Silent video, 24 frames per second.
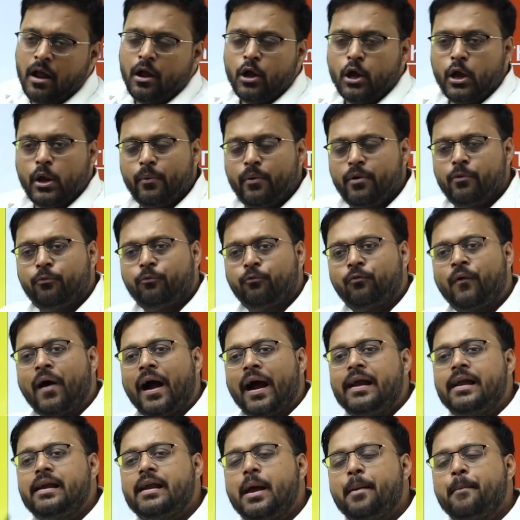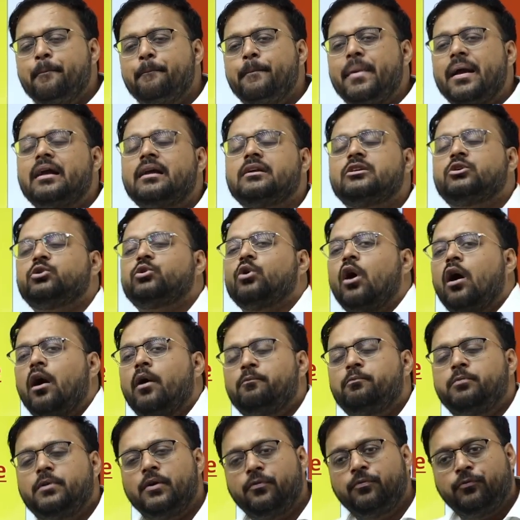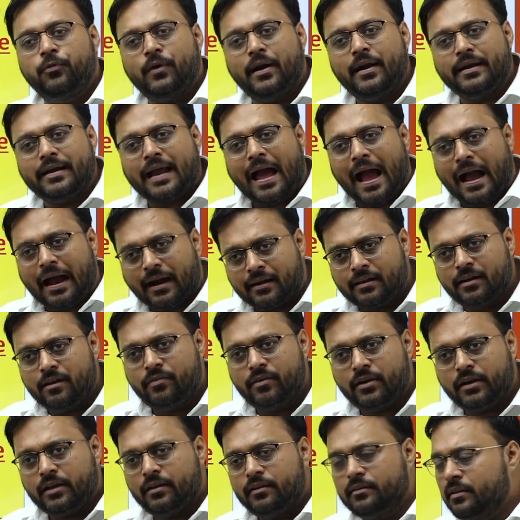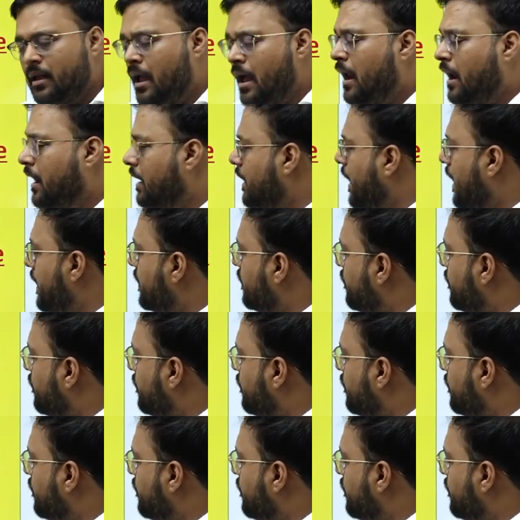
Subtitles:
you will find a mix of different activities like